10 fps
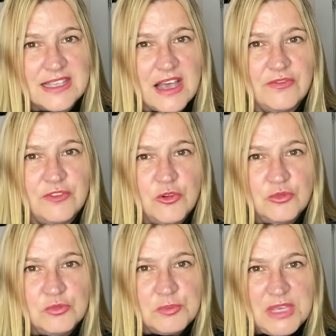on
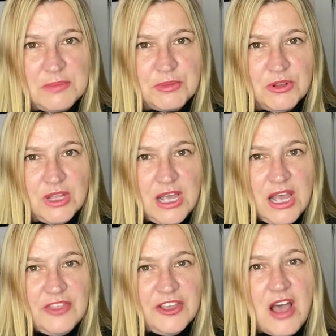vulnerable people.
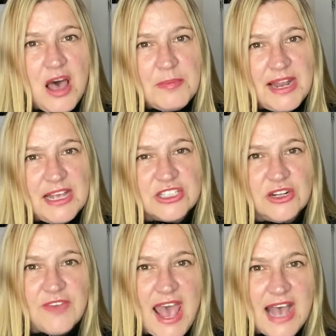The combination of
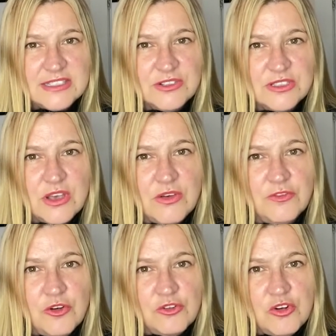hazards,
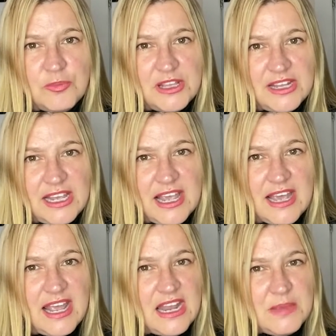vulnerability, and
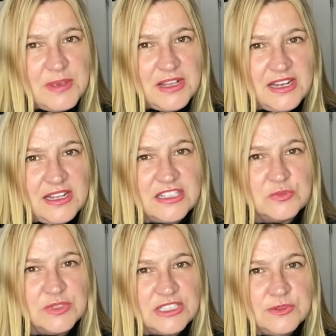inability to
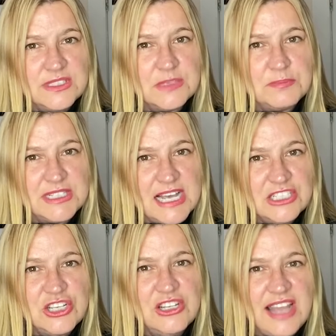reduce the
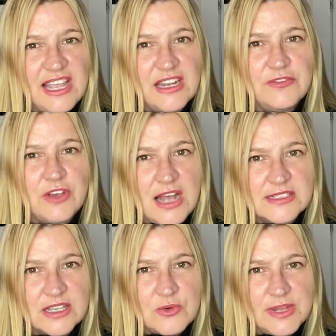potential negative
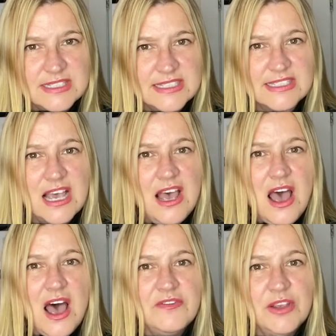consequences
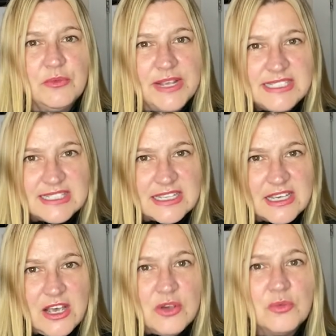of a risk
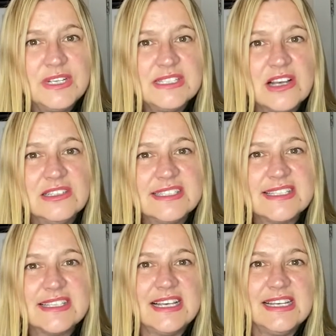
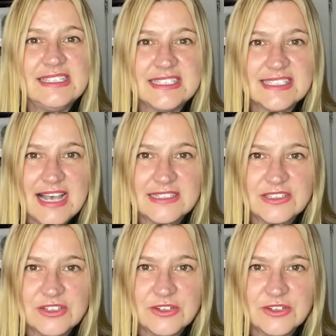results in disaster.